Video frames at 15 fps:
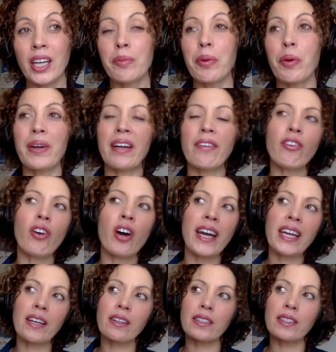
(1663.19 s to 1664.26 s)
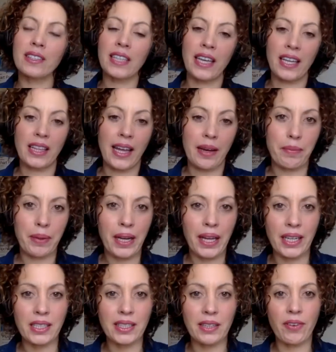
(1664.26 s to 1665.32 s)
But whenever I sit in that
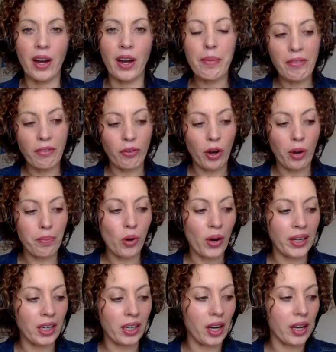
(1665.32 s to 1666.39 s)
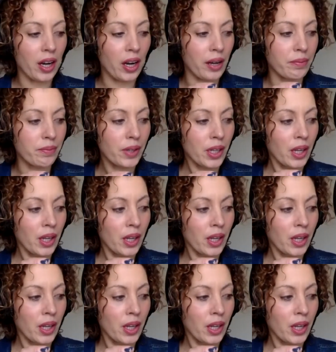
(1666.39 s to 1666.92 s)
place, if I'm ever at a point and I